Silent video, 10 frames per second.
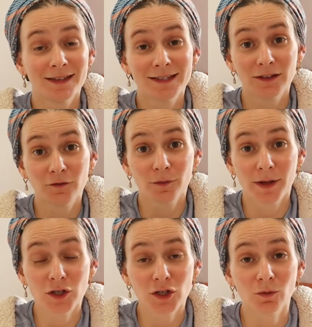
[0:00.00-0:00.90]
this
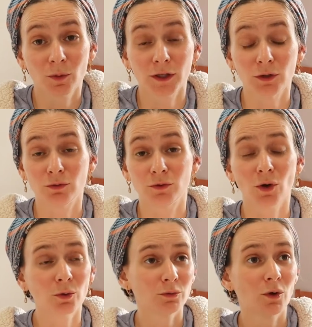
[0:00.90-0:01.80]
information where you
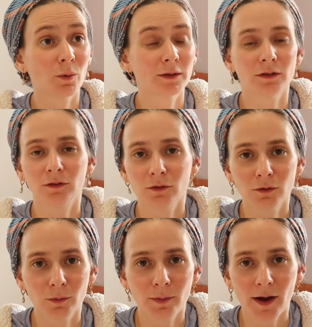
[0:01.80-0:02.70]
don't know what to
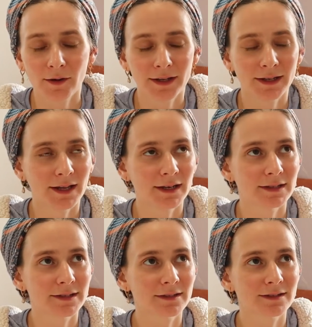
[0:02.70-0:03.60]
do about it, and
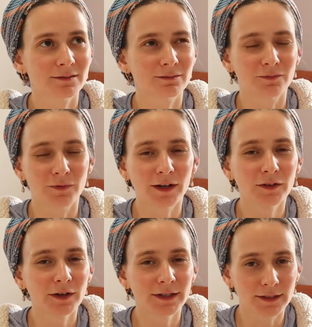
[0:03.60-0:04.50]
it's
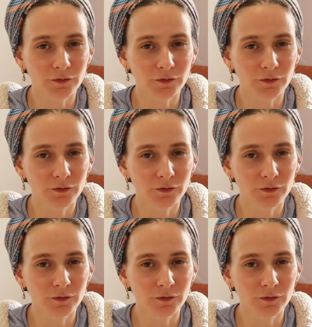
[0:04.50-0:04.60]
very, very